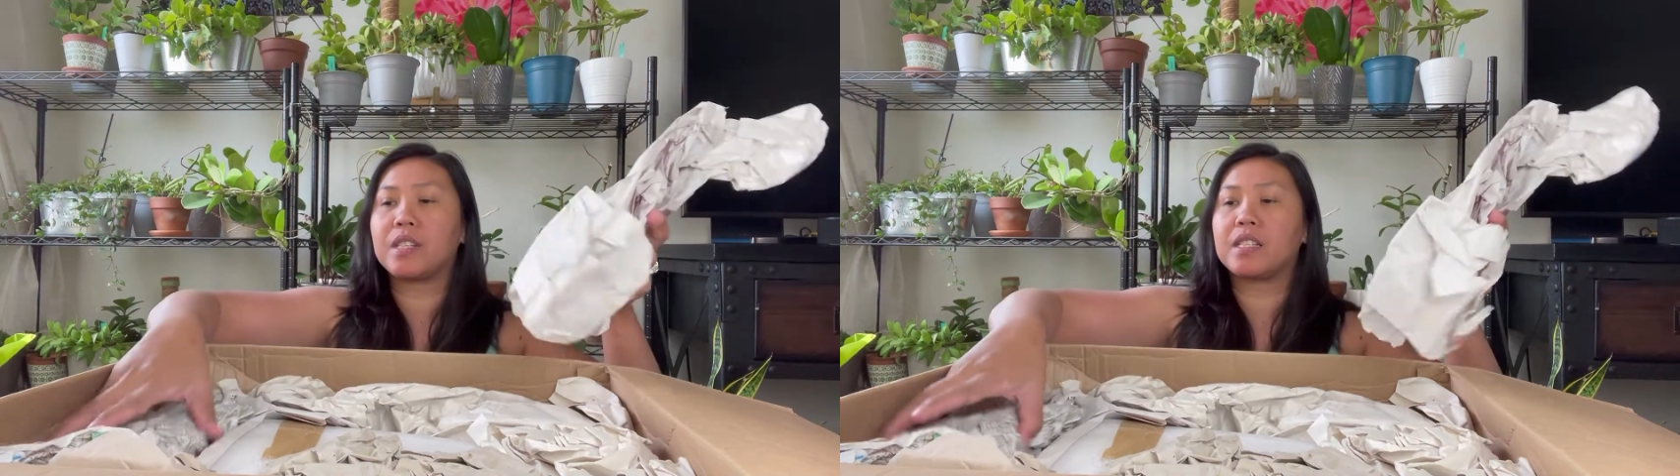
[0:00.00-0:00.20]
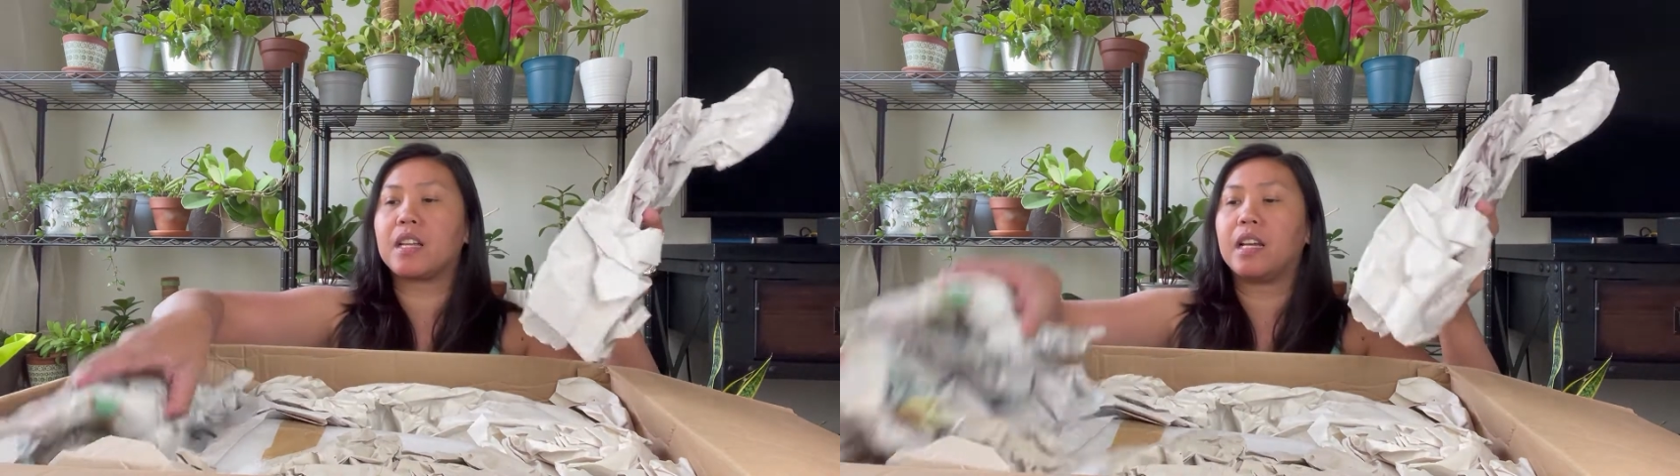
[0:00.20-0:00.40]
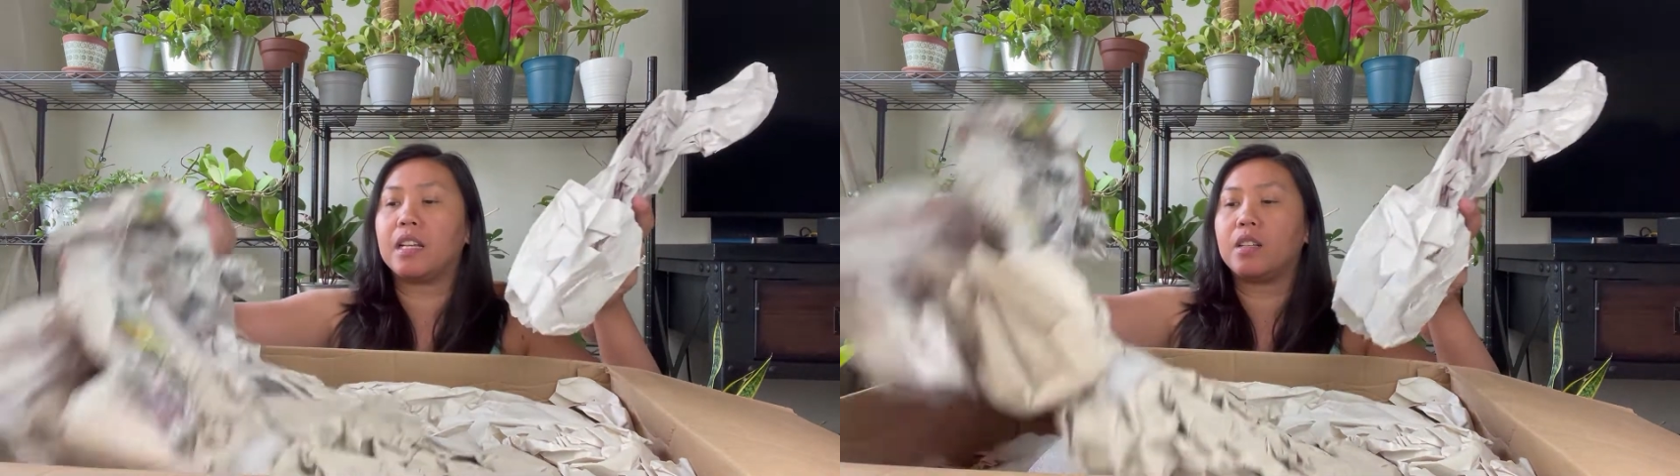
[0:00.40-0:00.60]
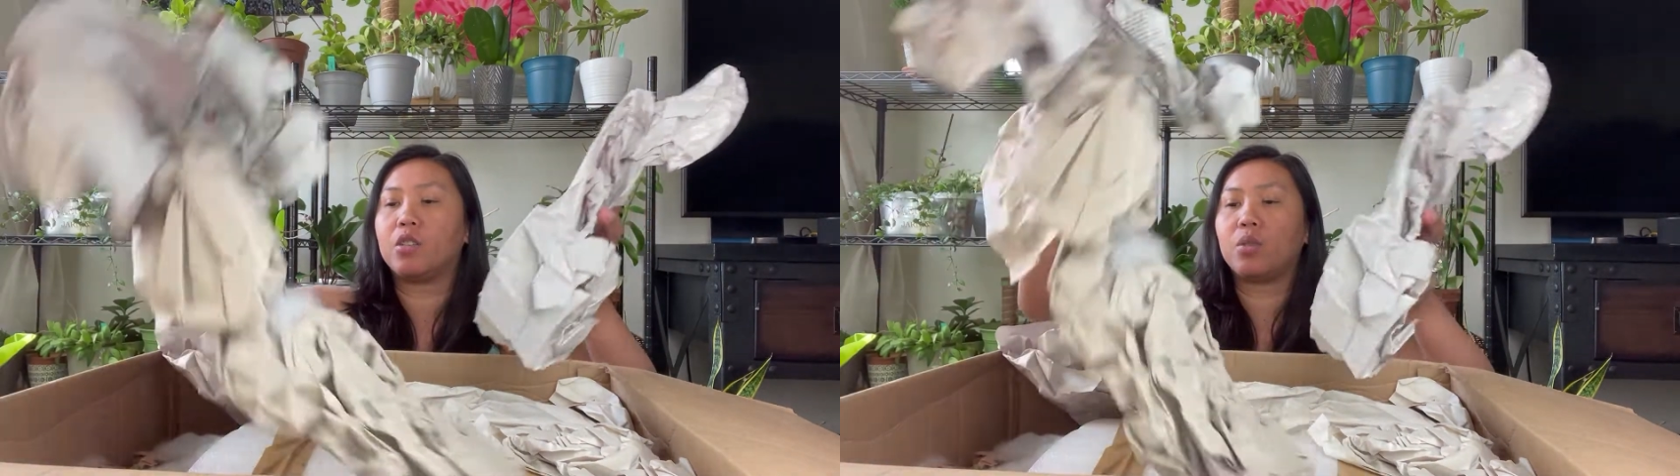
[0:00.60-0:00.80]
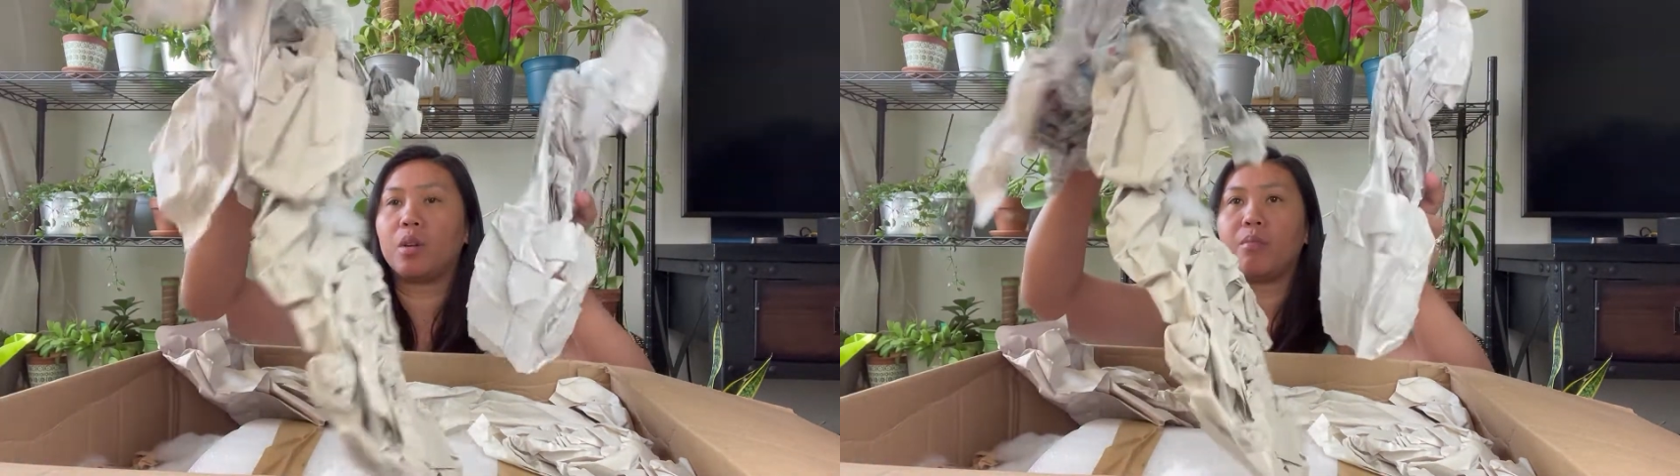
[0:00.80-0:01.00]
excited
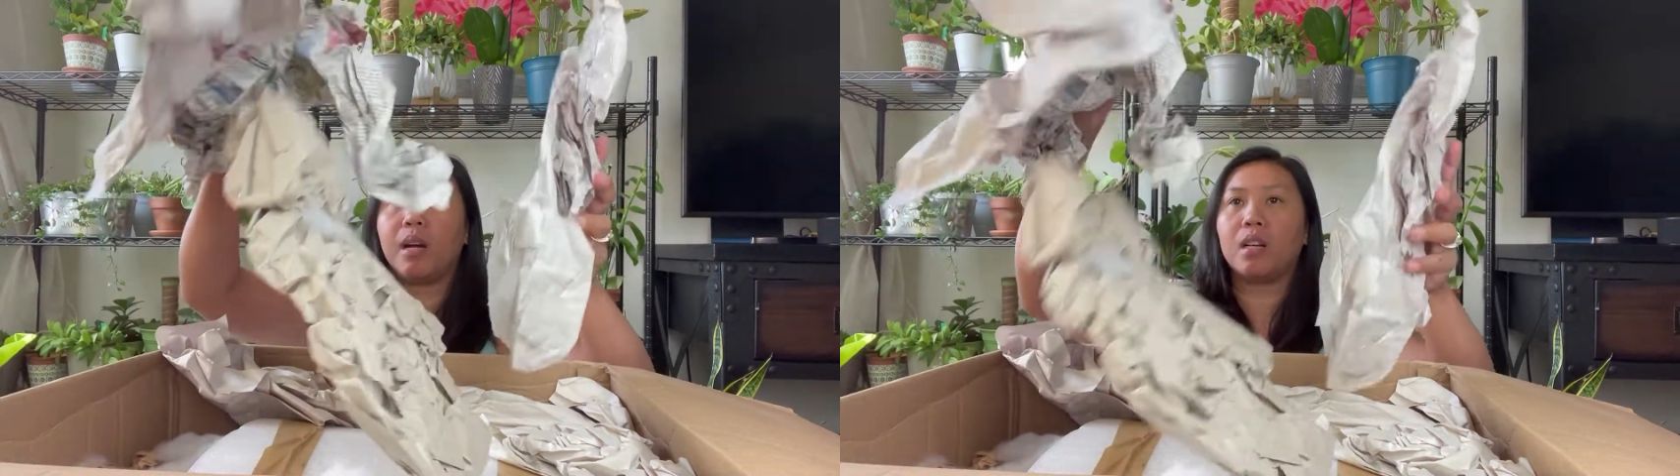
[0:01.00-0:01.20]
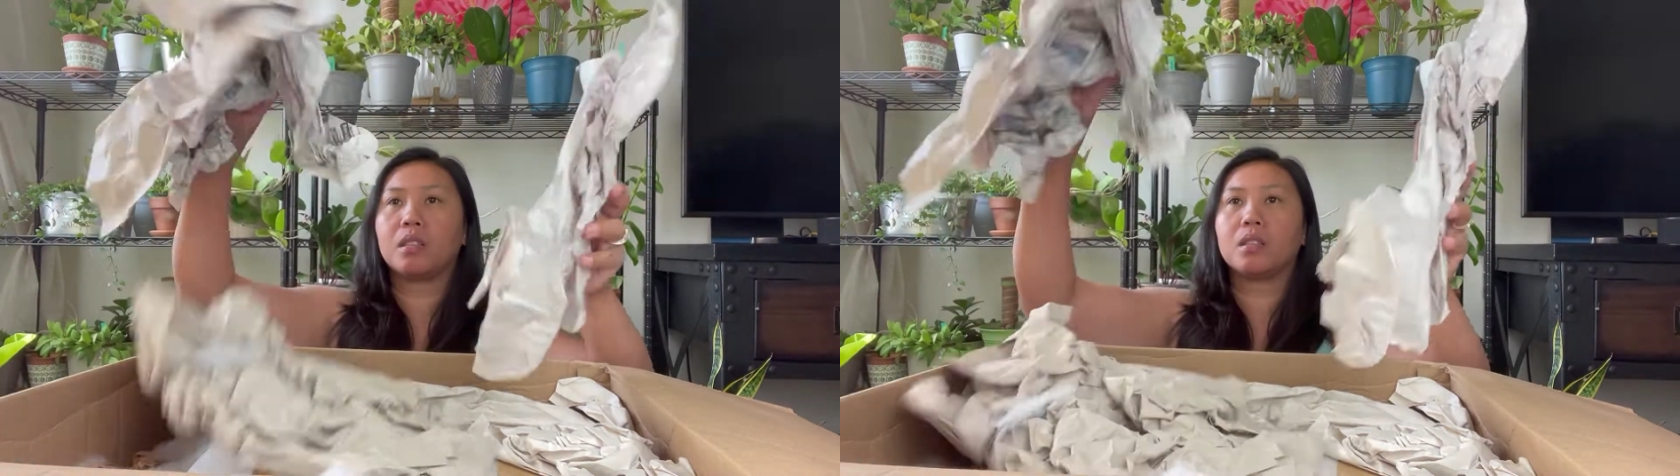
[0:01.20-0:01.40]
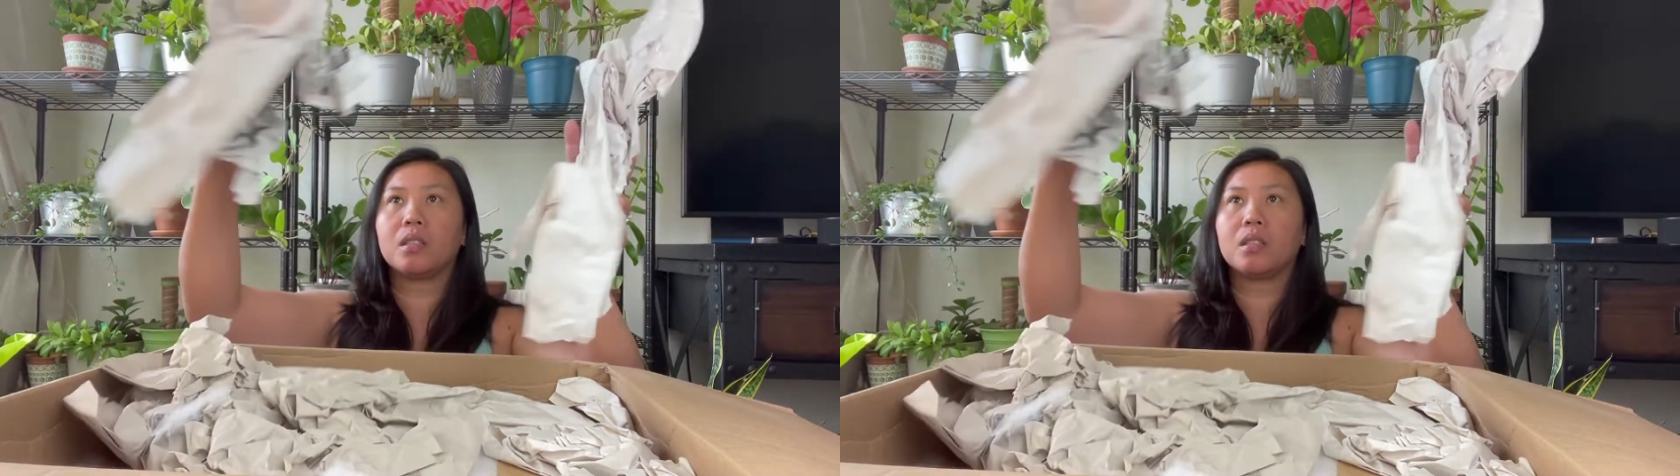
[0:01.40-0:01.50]
to unbox it.